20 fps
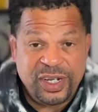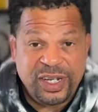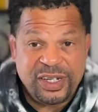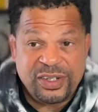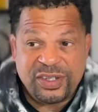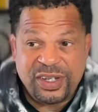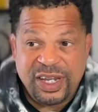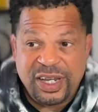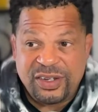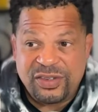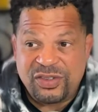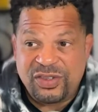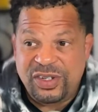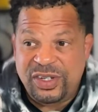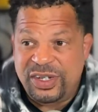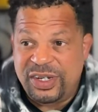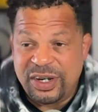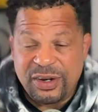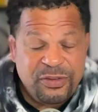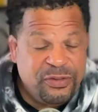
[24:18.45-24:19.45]
It's
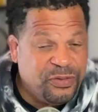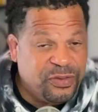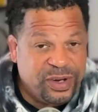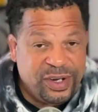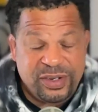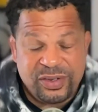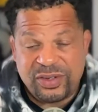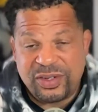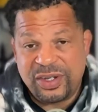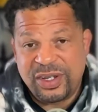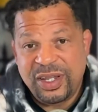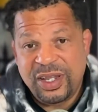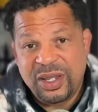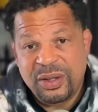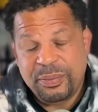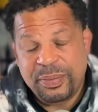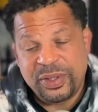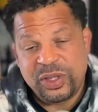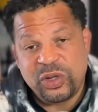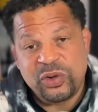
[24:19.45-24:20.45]
different,
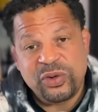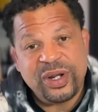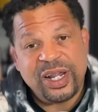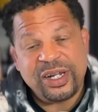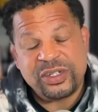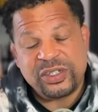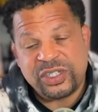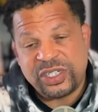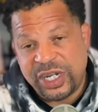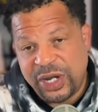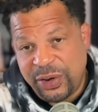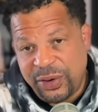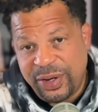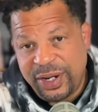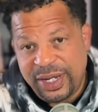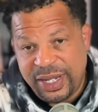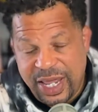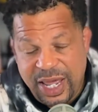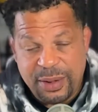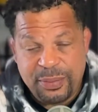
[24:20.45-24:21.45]
but they're not
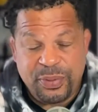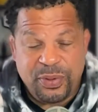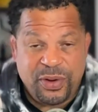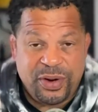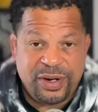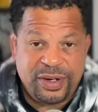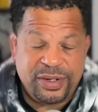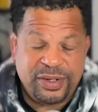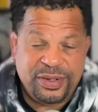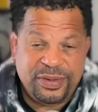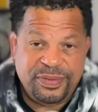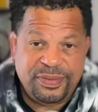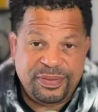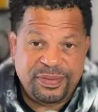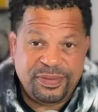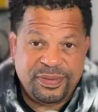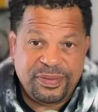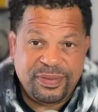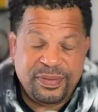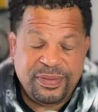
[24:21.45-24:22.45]
sharing that part.
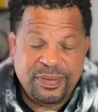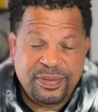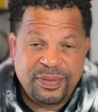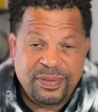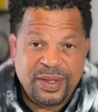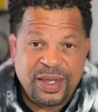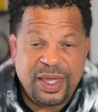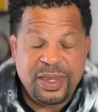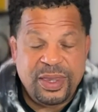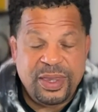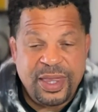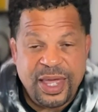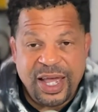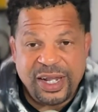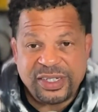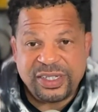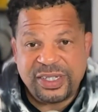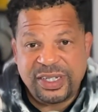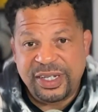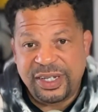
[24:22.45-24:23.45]
And
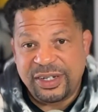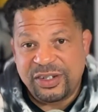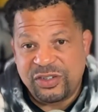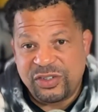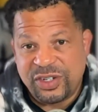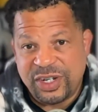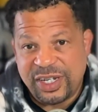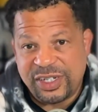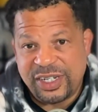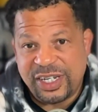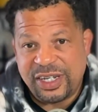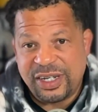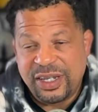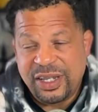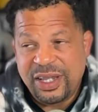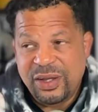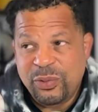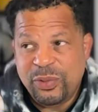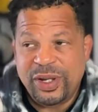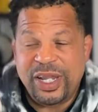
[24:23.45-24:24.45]
that's the injustice.
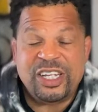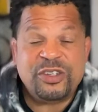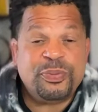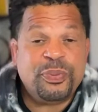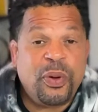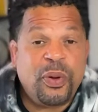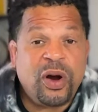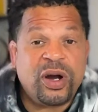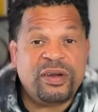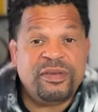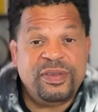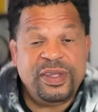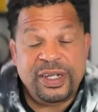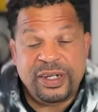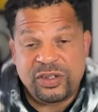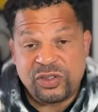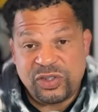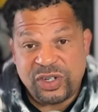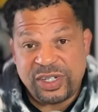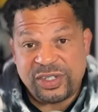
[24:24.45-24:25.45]
Well, that's part of the
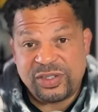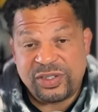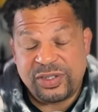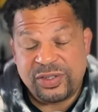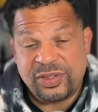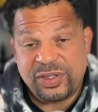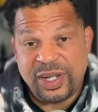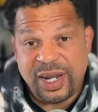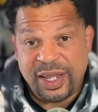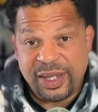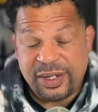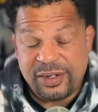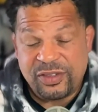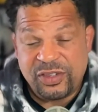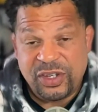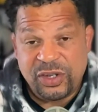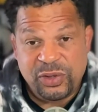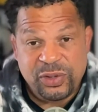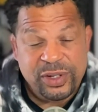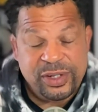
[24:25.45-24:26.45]
injustice that I
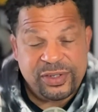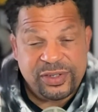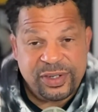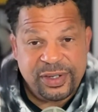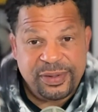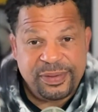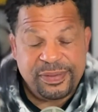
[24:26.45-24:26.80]
continue to see.